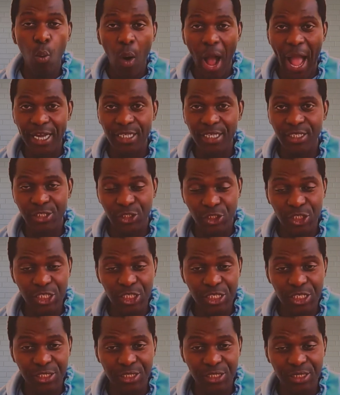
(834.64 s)
Jesus
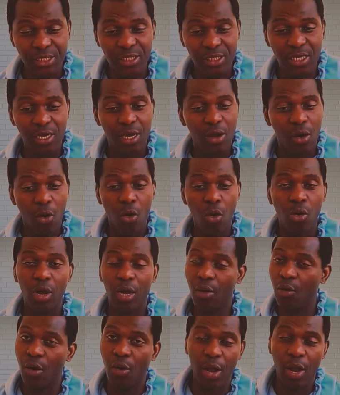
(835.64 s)
or
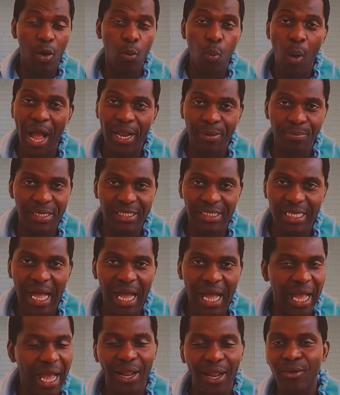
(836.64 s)
a white Messiah. I
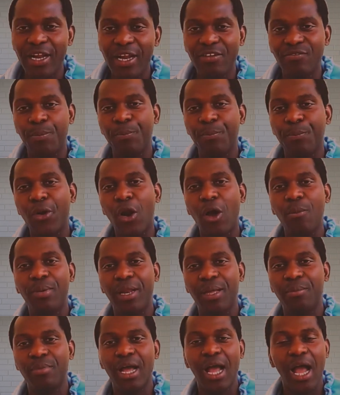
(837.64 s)
don't have a problem.
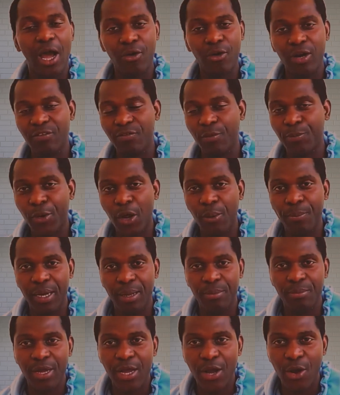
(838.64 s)
I don't have a problem
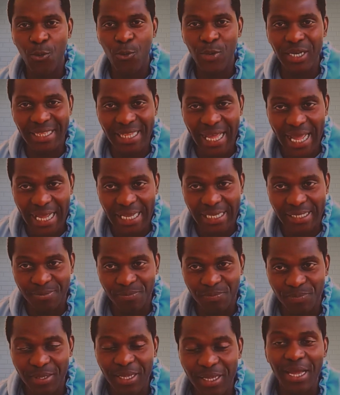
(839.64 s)
with them.
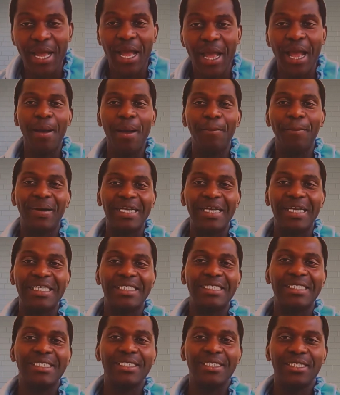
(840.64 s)
But
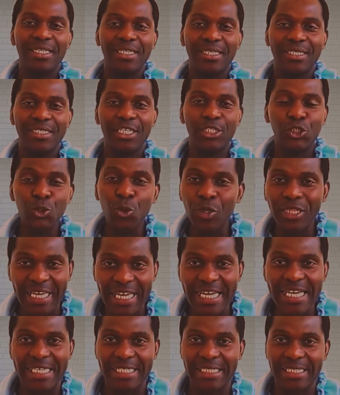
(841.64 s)
the truth is,